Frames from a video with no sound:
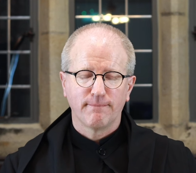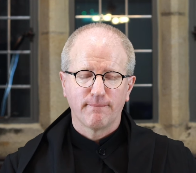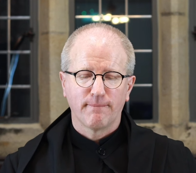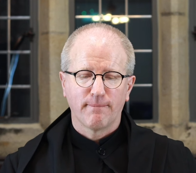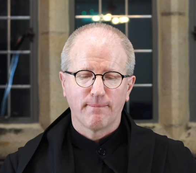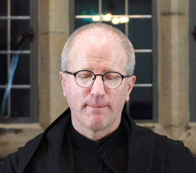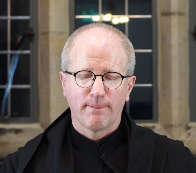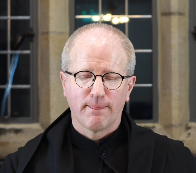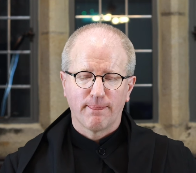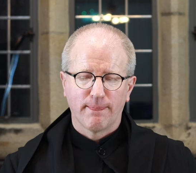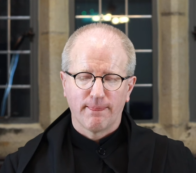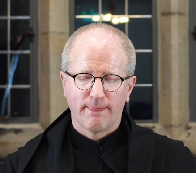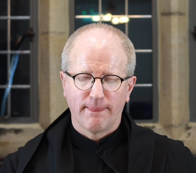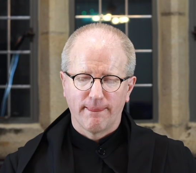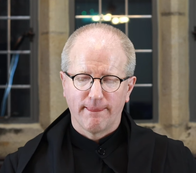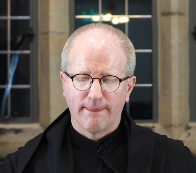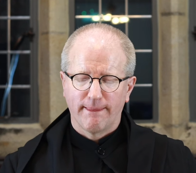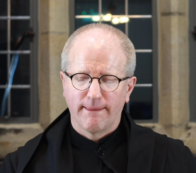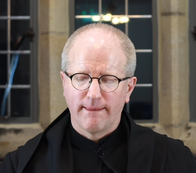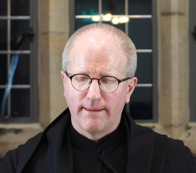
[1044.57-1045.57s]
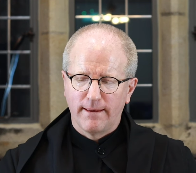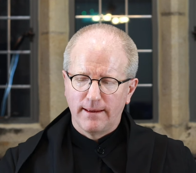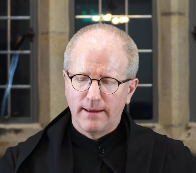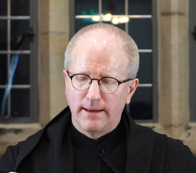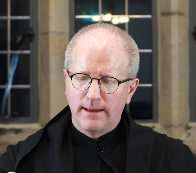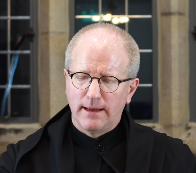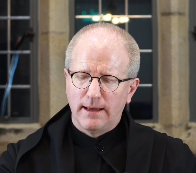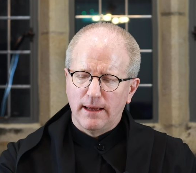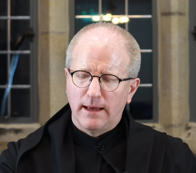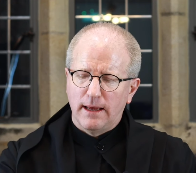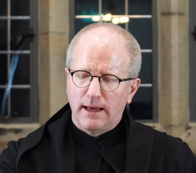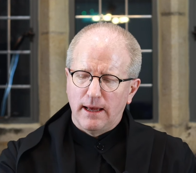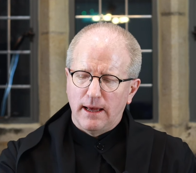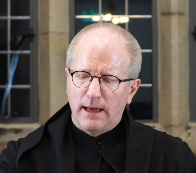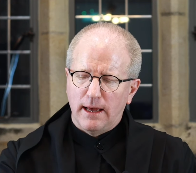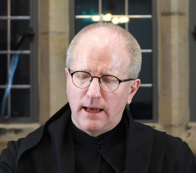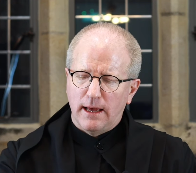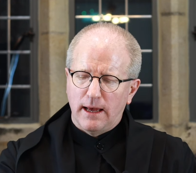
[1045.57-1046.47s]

Nobody speaks.